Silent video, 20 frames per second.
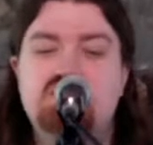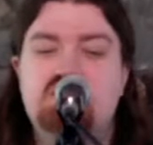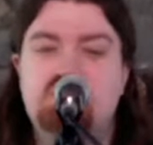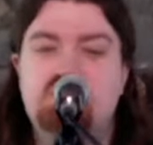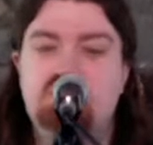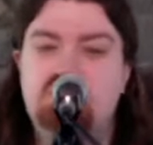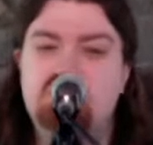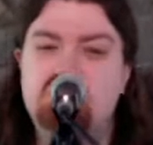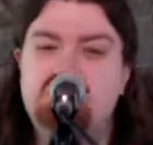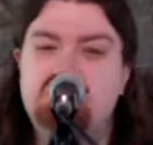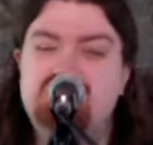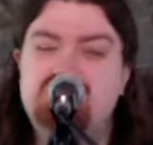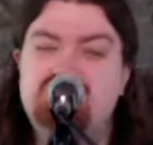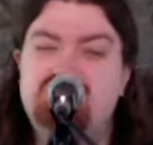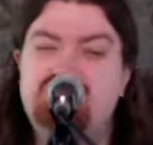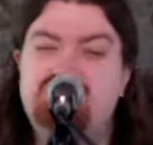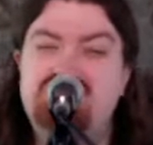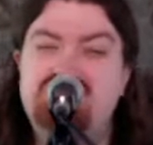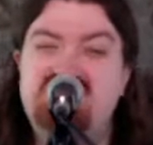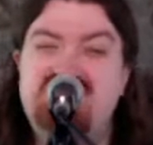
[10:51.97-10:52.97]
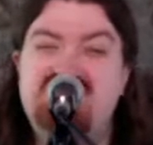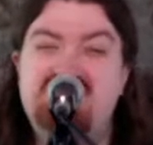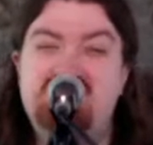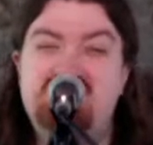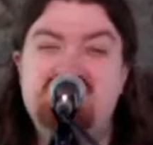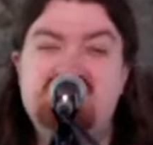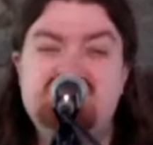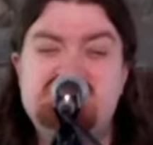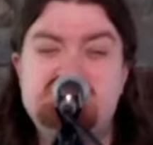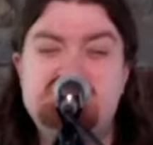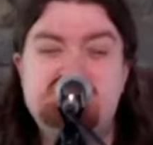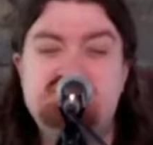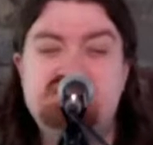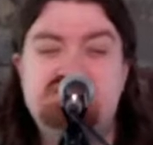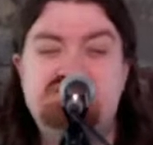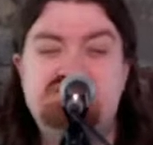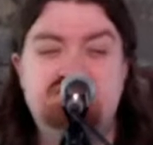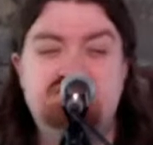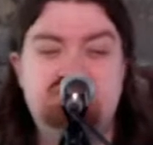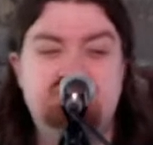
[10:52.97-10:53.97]
A broken family split
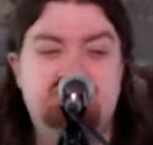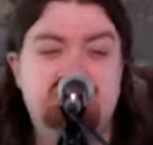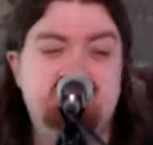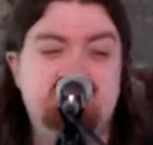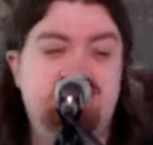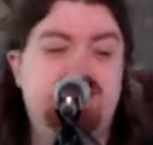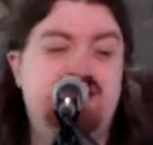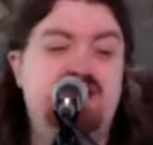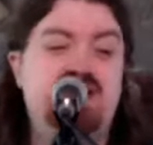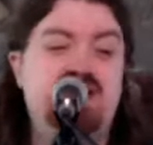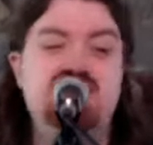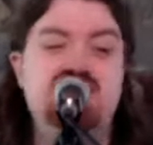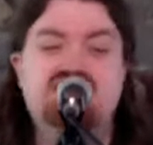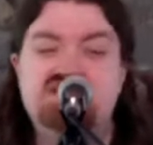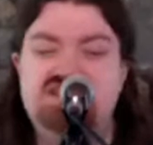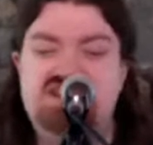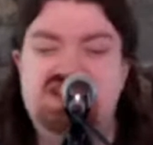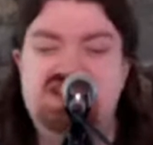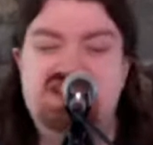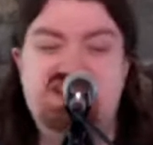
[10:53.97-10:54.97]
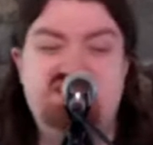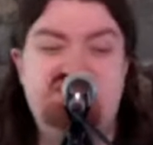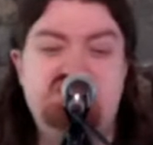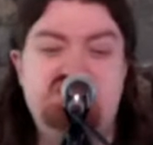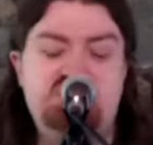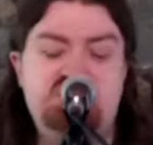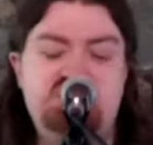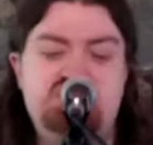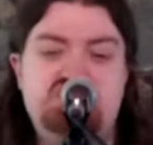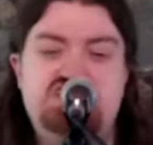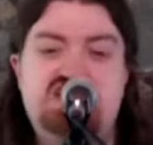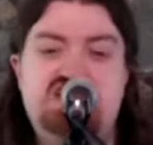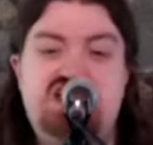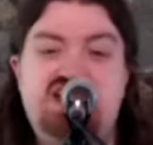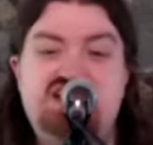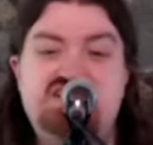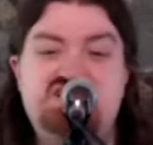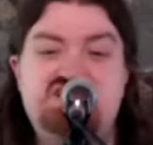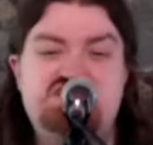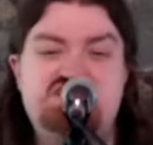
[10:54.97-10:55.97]
for good, gave no
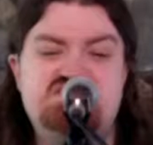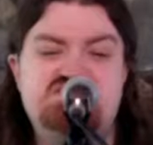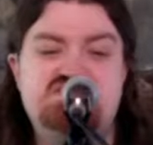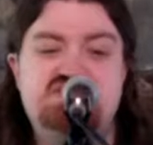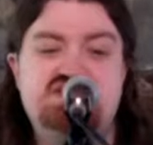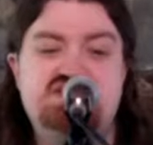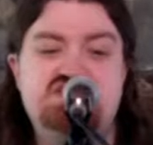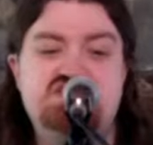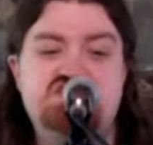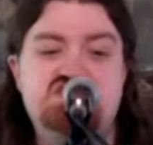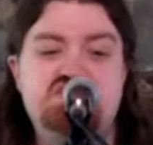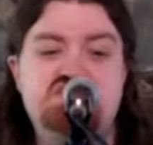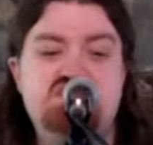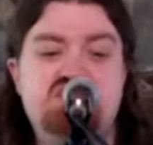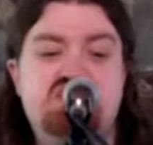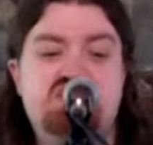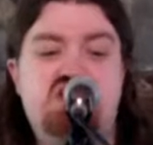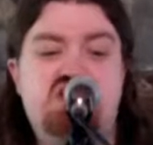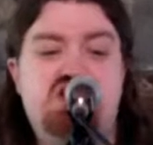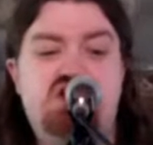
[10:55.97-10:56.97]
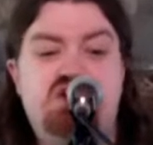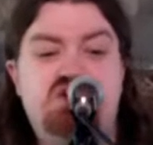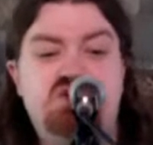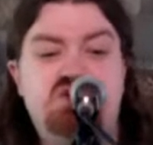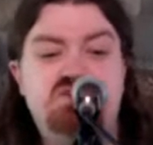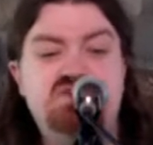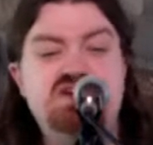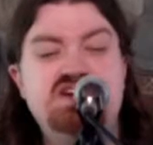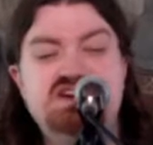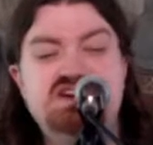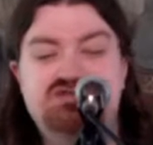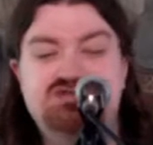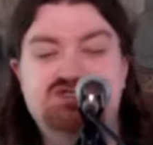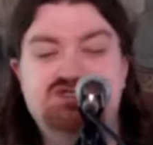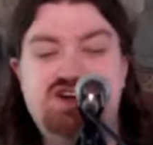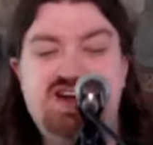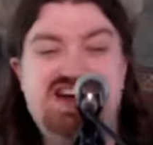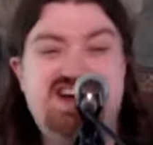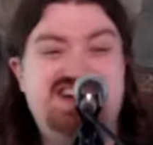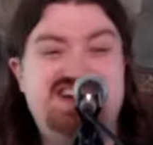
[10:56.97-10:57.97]
chance to mend your home. And
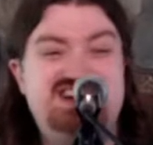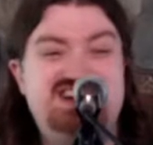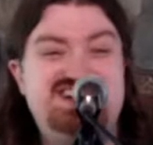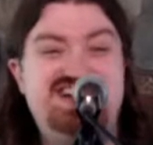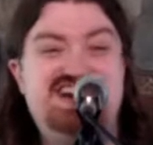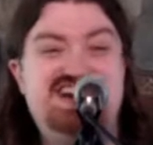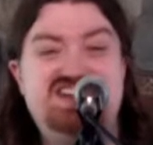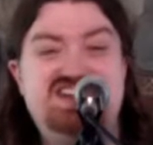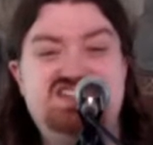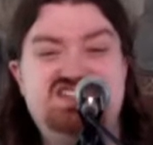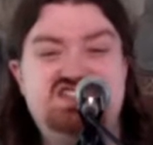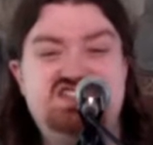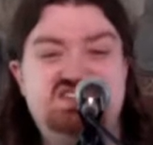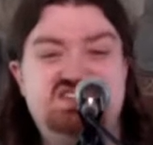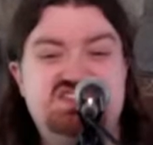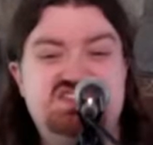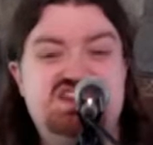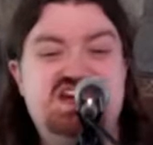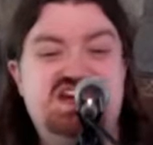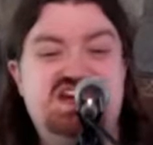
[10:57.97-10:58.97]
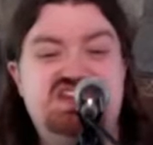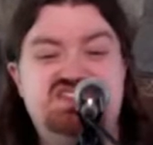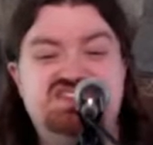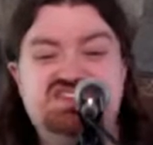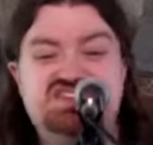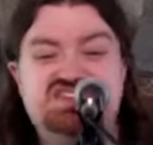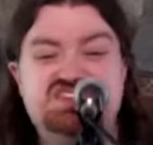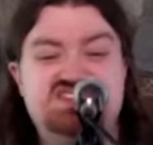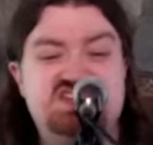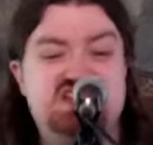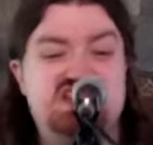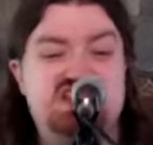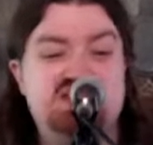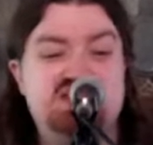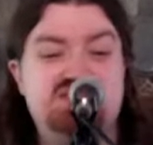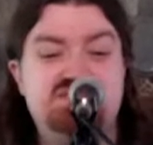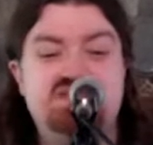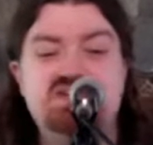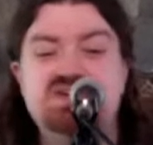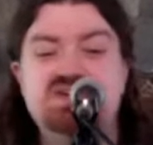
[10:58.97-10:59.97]
Friday nights are not the
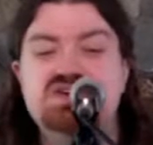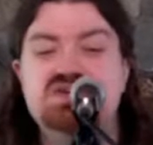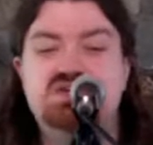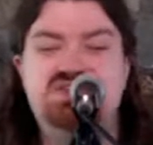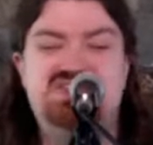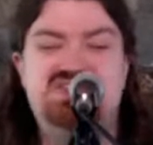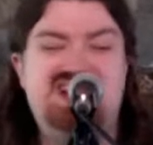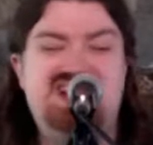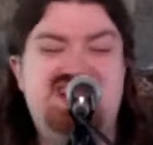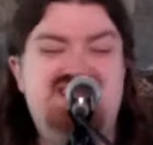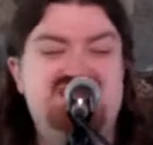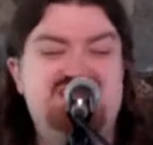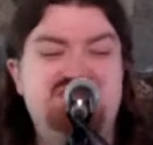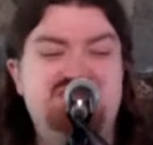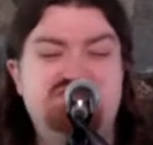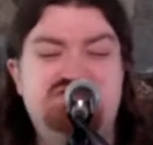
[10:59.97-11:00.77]
same without the